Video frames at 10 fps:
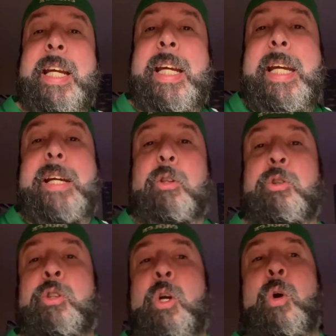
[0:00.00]

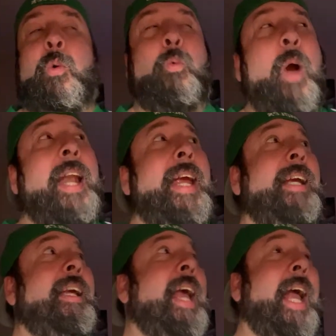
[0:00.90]
Eagles
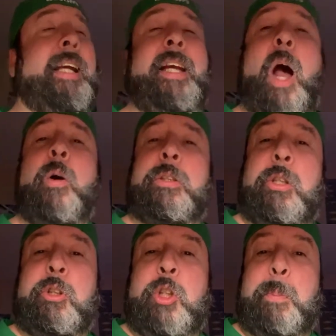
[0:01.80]
winning and going to
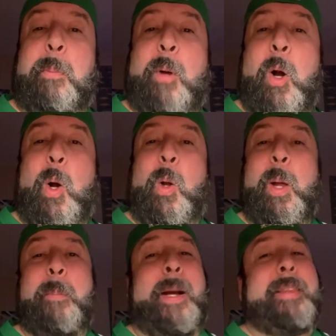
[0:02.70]
the Super Bowl,
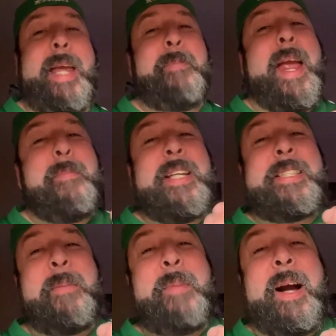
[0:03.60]
but they made me
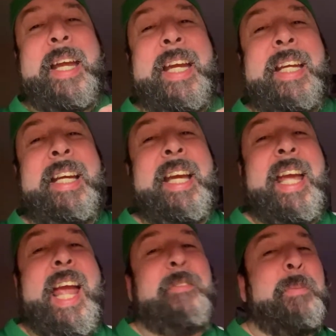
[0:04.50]
some money.
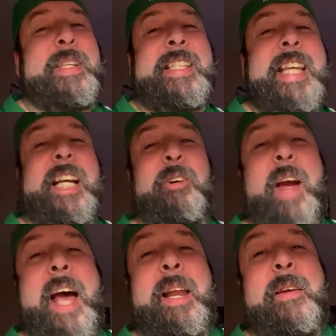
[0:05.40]
If you've been sticking
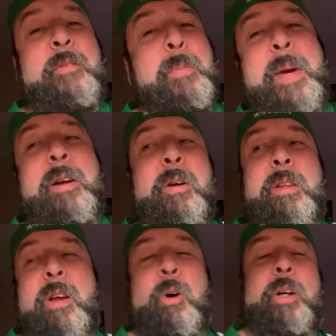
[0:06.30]
around, if you've been
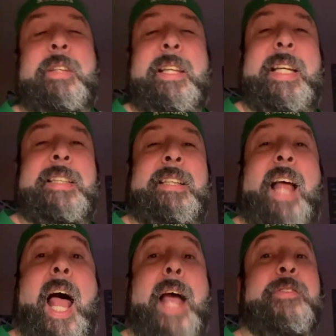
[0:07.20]
on to these
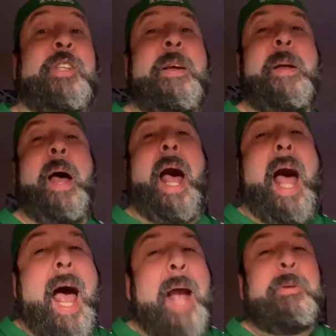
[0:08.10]
lives,
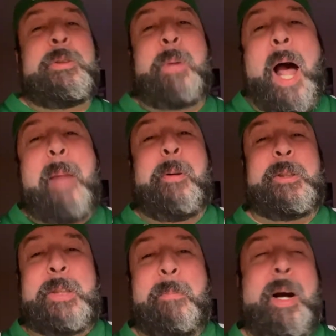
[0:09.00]
I put
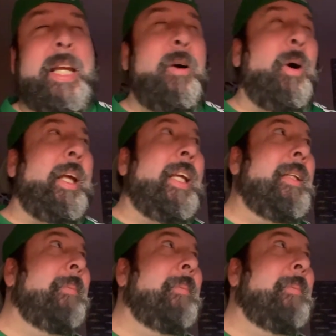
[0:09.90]
some money on it.